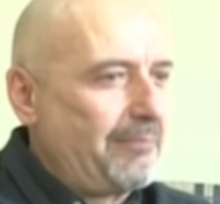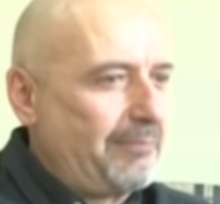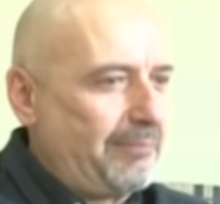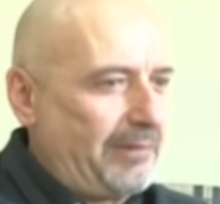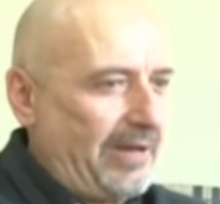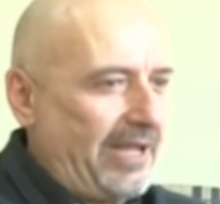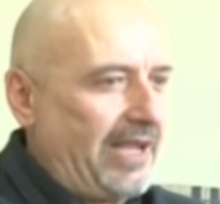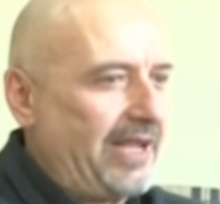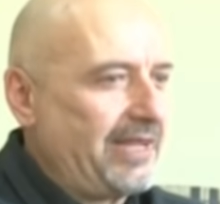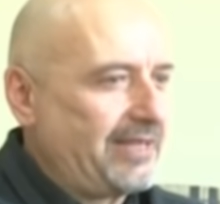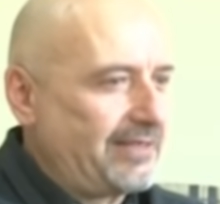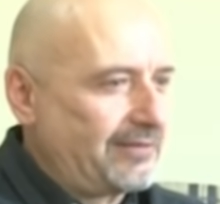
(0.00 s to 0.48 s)

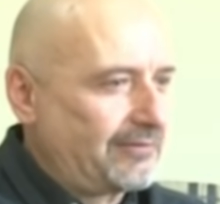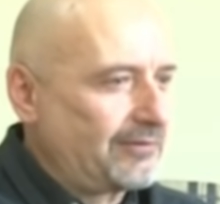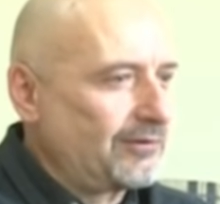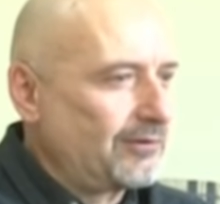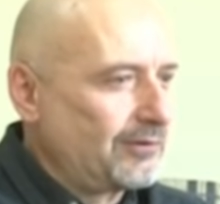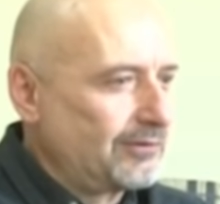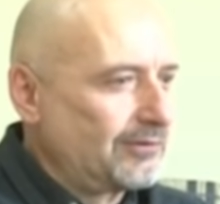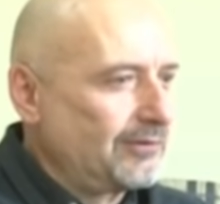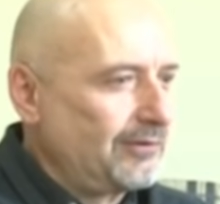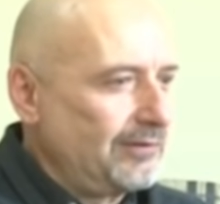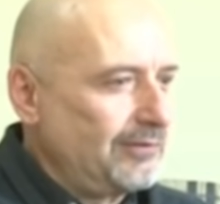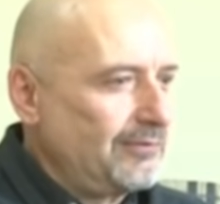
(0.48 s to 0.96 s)
played a
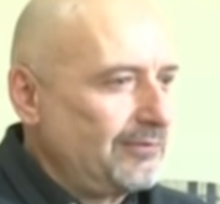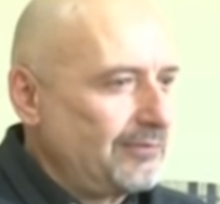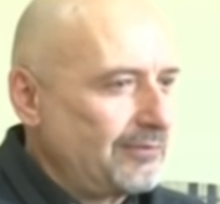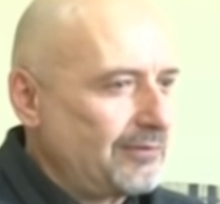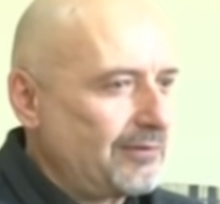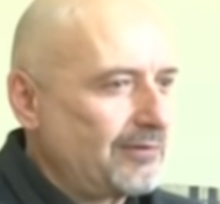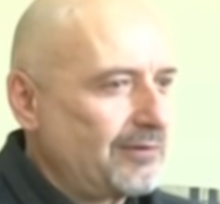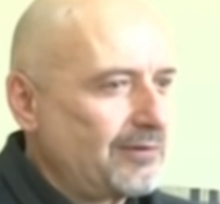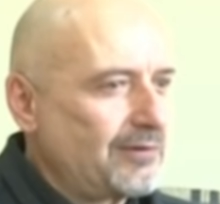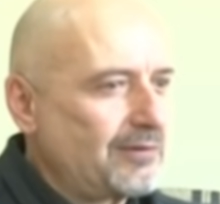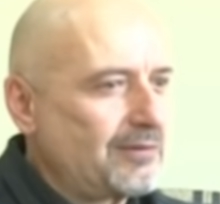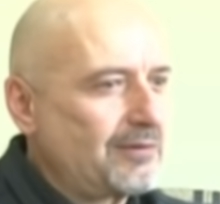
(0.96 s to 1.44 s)
role,
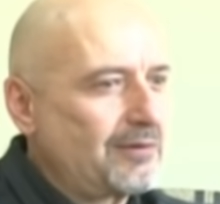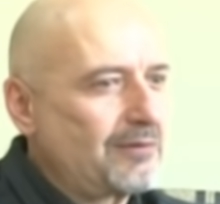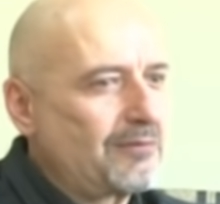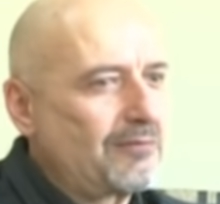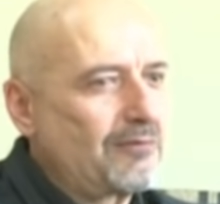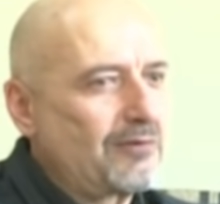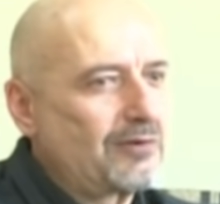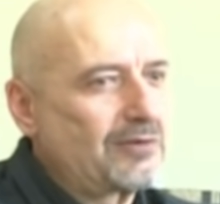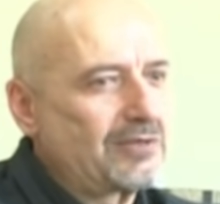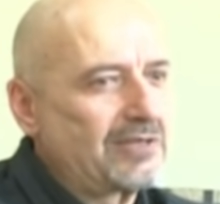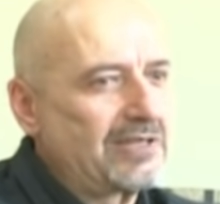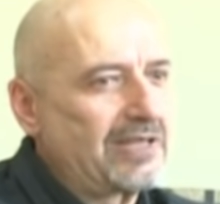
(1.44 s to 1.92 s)
or
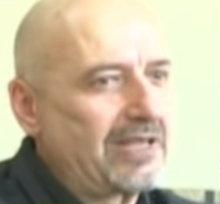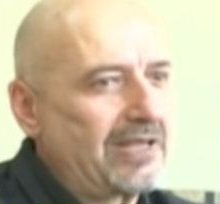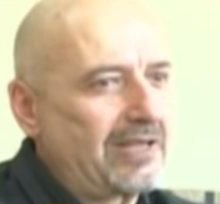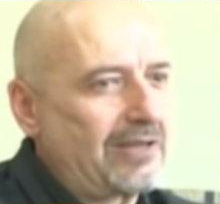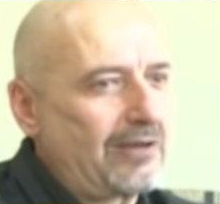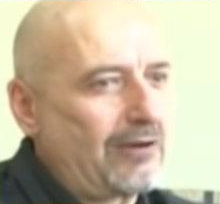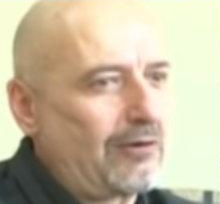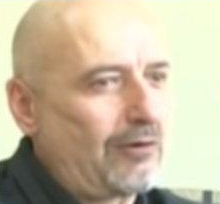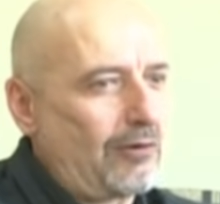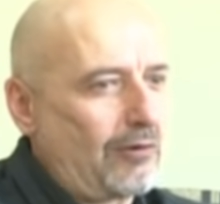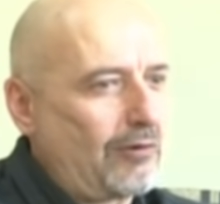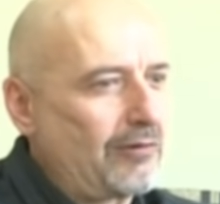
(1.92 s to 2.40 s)
was the
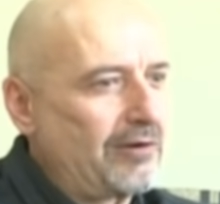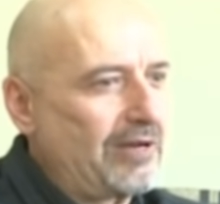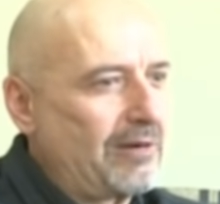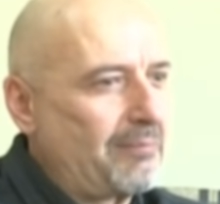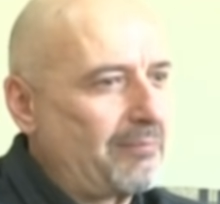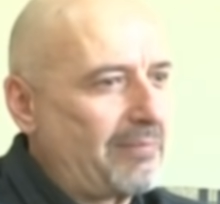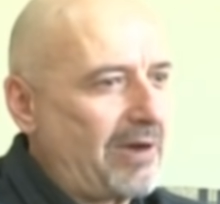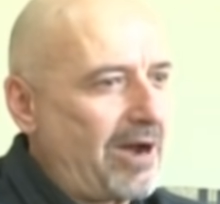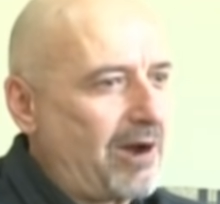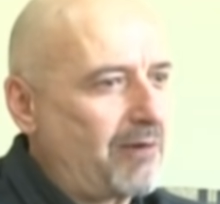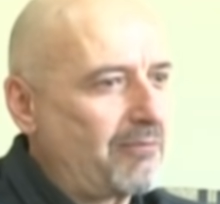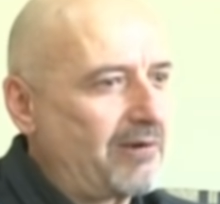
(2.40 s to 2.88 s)
colonial
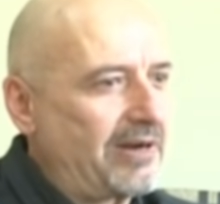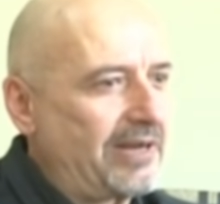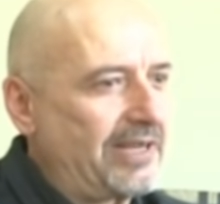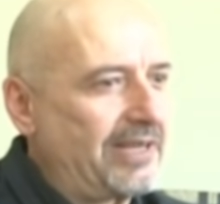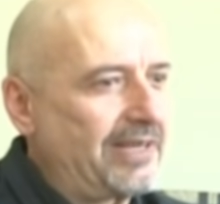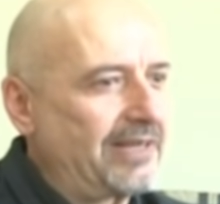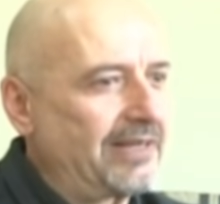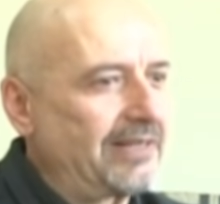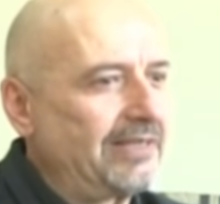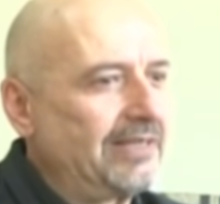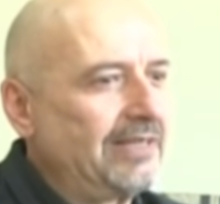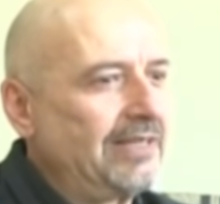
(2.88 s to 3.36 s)
power
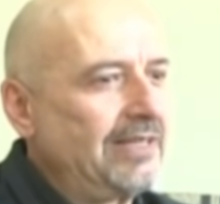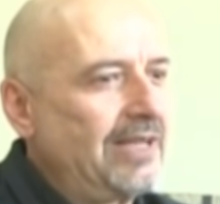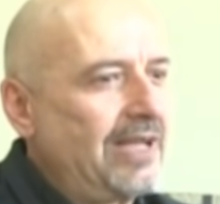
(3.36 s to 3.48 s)
here,